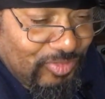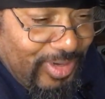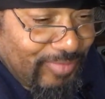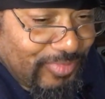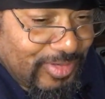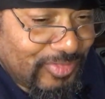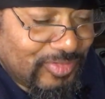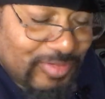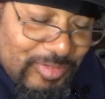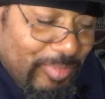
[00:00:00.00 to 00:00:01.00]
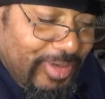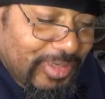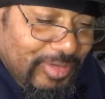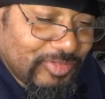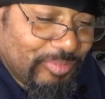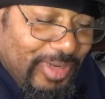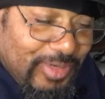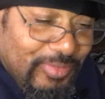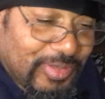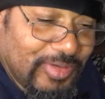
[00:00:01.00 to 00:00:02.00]
to drive because you might kill
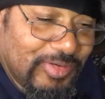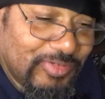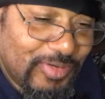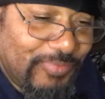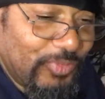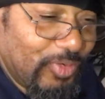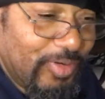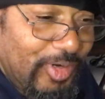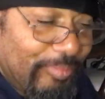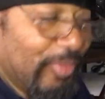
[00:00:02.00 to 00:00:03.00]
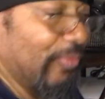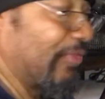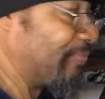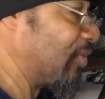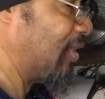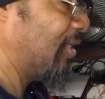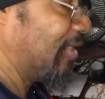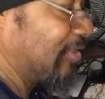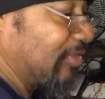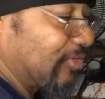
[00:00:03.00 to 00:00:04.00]
somebody or kill yourself or both.
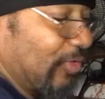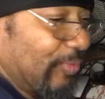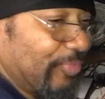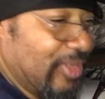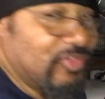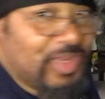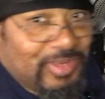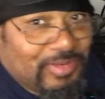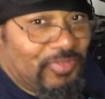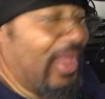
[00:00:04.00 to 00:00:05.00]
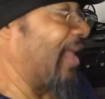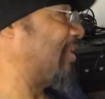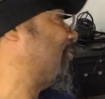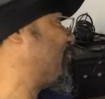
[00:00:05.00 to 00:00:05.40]
So that's the end of that.